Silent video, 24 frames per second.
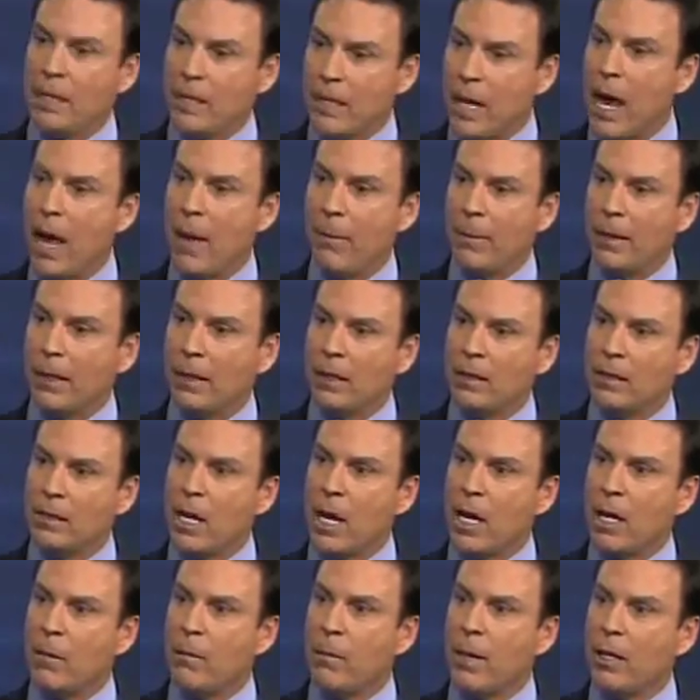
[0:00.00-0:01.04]
topic, let's
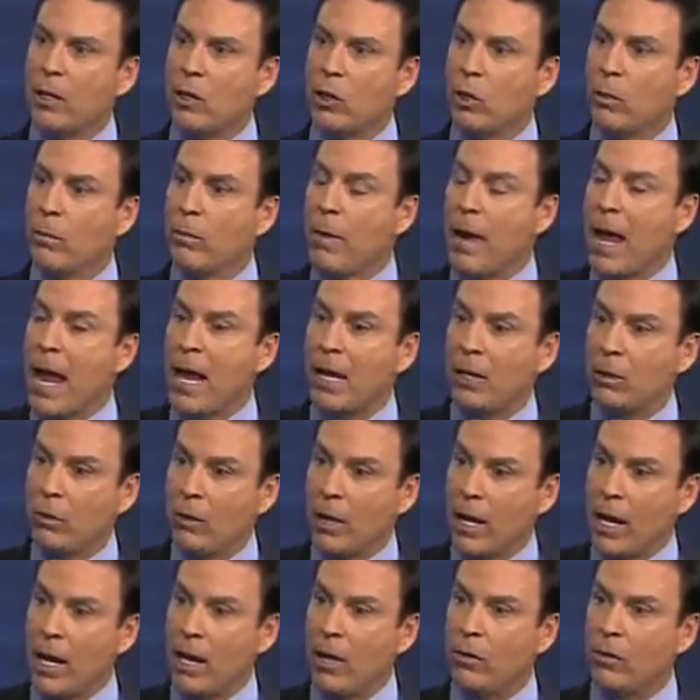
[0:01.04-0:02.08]
talk about your
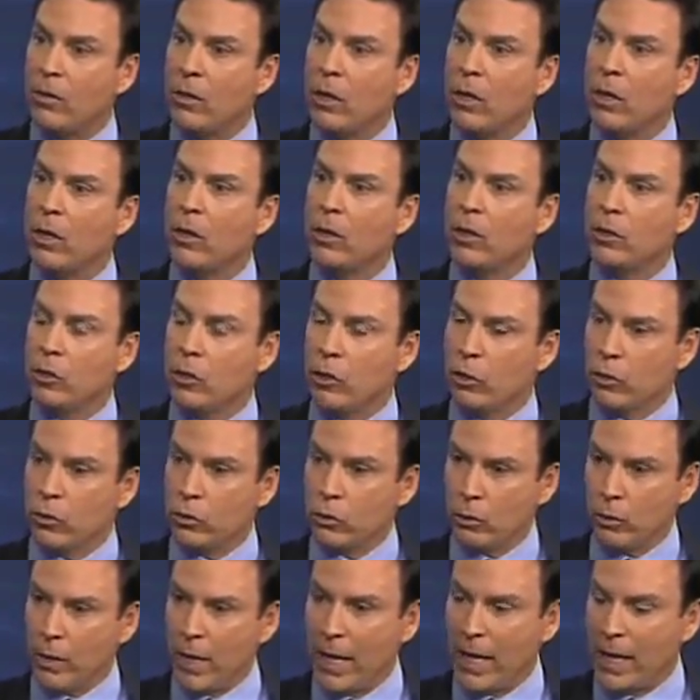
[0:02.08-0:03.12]
background, your
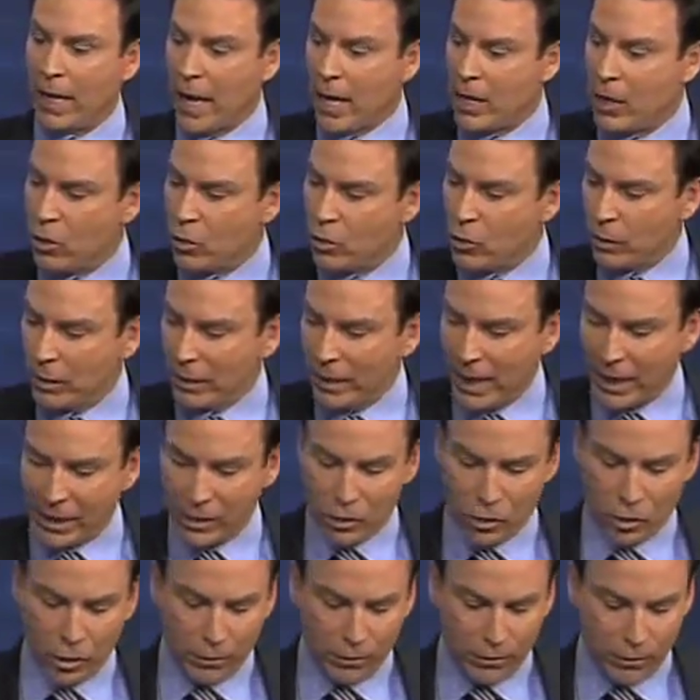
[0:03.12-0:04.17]
training. I know you
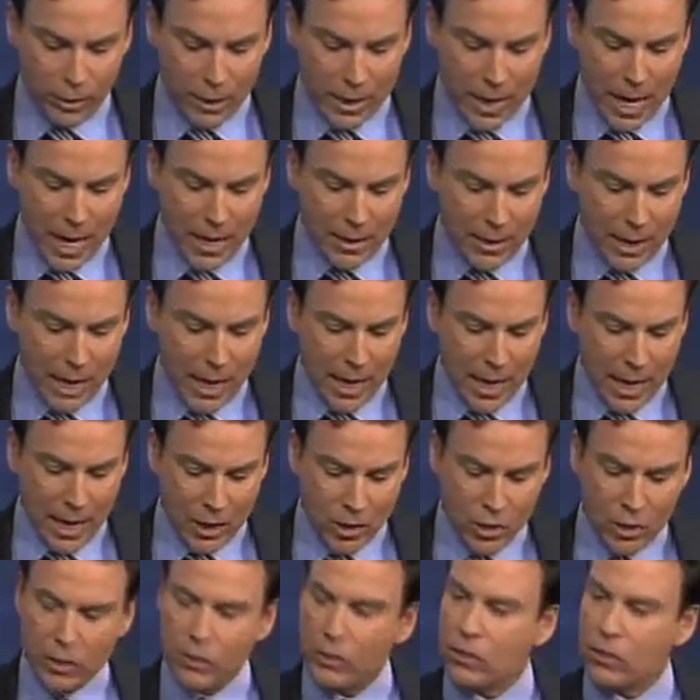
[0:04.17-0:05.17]
lecture for the Anti-Aging